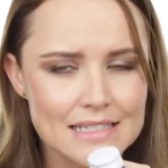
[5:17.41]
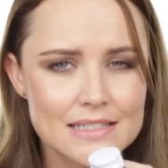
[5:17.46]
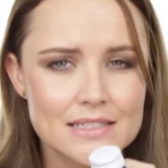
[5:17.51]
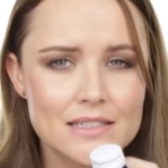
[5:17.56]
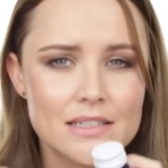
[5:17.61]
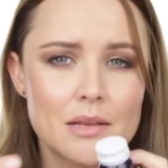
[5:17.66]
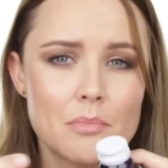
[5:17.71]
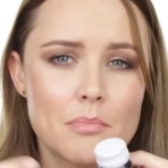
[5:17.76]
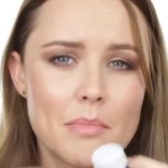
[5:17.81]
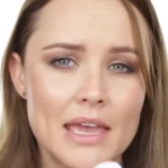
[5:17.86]
It's
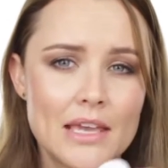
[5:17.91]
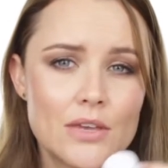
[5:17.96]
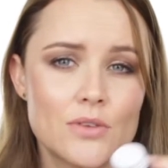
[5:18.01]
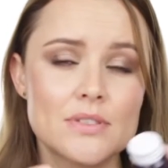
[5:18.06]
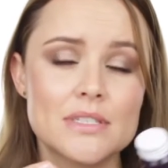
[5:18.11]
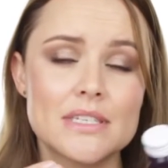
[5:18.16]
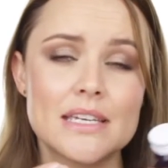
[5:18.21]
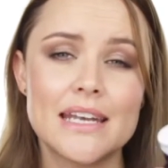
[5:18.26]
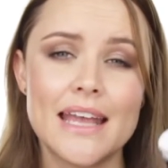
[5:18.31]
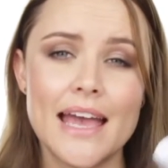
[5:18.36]
going to make your
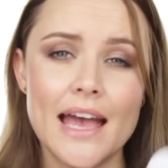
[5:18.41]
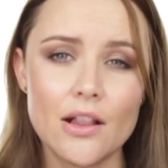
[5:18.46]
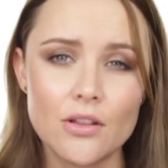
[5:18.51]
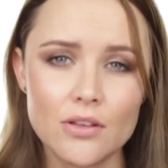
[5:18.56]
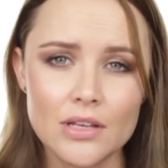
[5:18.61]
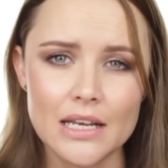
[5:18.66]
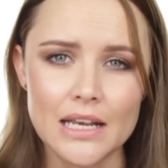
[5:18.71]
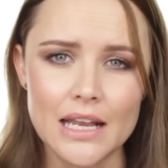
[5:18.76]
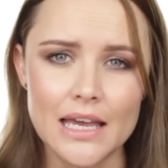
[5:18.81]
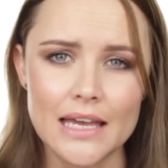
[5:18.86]
skin
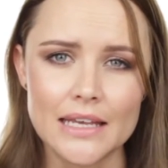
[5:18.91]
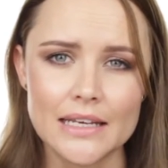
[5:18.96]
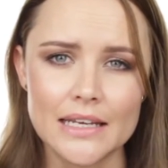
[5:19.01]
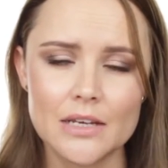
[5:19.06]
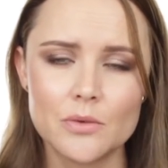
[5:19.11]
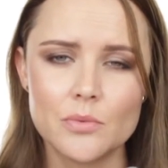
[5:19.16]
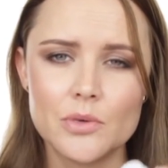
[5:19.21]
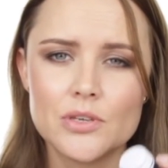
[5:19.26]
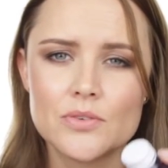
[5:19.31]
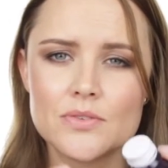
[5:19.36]
alkaline,
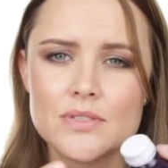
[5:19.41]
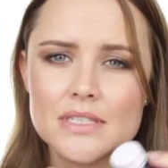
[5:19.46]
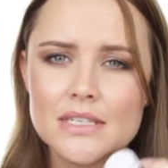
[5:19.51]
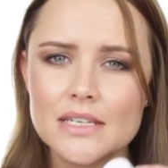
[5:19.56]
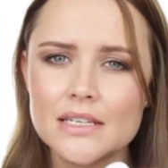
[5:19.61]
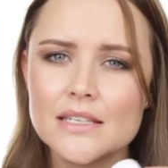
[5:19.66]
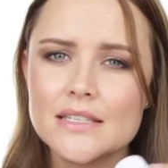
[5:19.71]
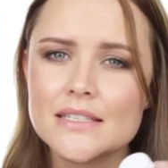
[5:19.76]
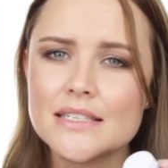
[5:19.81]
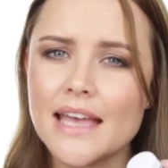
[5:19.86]
and when your
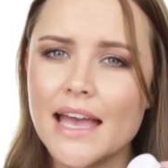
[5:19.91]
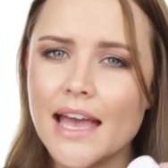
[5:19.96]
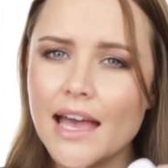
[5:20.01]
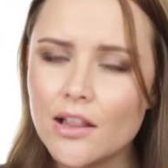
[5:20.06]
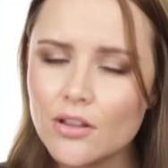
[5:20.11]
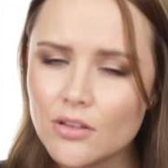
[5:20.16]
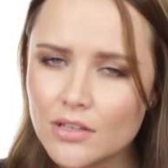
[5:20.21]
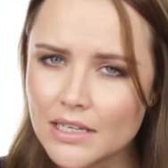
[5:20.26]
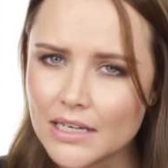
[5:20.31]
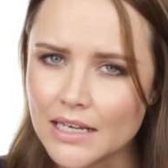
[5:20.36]
skin is
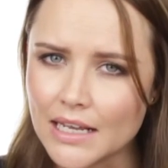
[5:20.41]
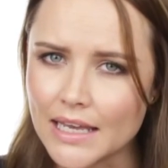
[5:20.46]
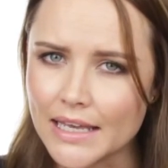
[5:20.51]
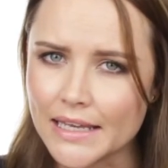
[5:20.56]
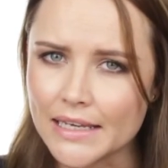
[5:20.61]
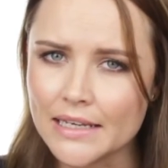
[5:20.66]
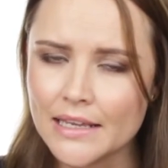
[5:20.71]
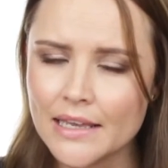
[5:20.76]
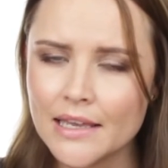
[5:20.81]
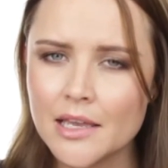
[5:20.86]

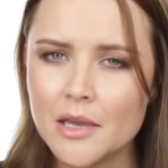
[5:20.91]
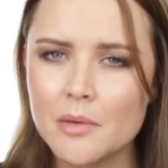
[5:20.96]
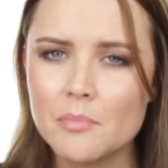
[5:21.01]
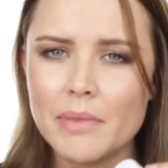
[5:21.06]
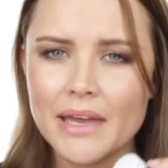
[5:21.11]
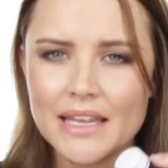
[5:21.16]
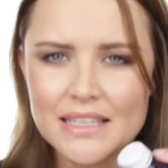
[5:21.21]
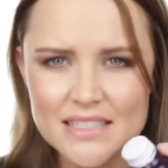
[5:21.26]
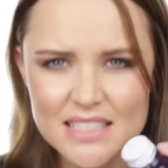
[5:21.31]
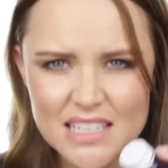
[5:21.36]
alkaline,
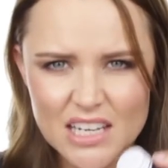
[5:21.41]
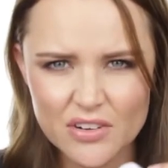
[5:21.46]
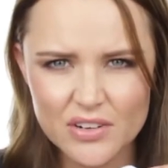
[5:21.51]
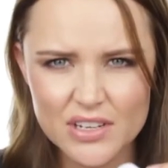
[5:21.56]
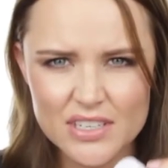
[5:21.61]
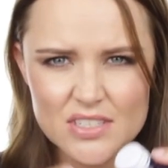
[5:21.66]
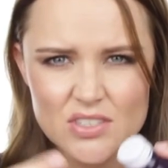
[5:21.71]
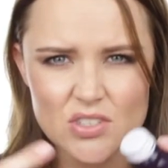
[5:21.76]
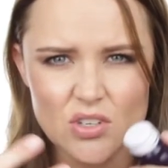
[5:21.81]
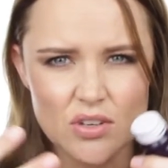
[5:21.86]

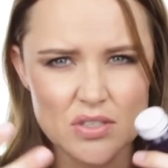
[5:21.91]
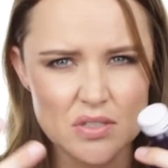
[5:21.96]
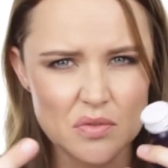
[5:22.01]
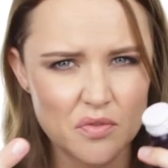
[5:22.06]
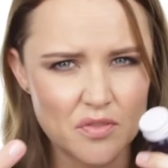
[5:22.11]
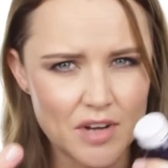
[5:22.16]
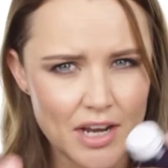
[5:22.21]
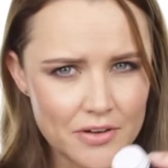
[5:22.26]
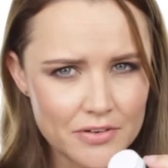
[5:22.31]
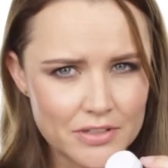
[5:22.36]
bacteria starts
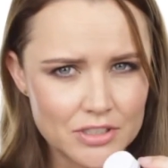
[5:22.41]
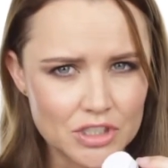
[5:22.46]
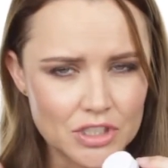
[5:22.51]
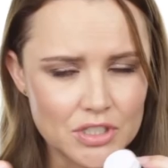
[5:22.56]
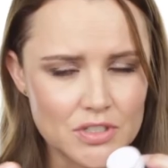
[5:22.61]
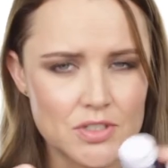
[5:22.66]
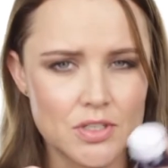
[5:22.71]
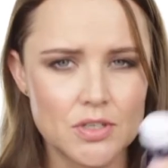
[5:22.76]
flourishing.